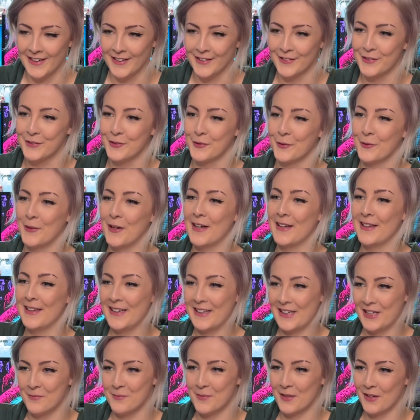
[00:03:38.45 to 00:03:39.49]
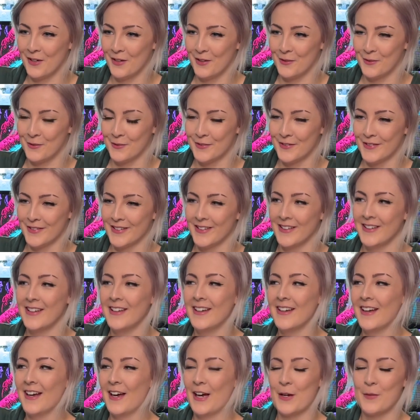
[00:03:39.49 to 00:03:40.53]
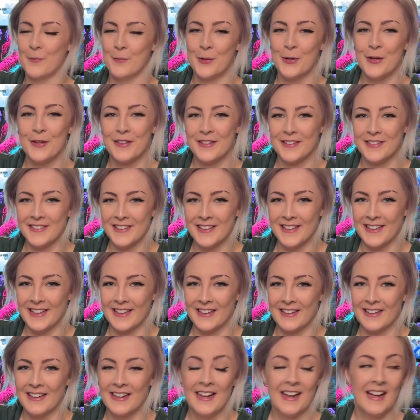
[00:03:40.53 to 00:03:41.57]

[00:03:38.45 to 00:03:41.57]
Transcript: So I laid out my clothes, I put this here,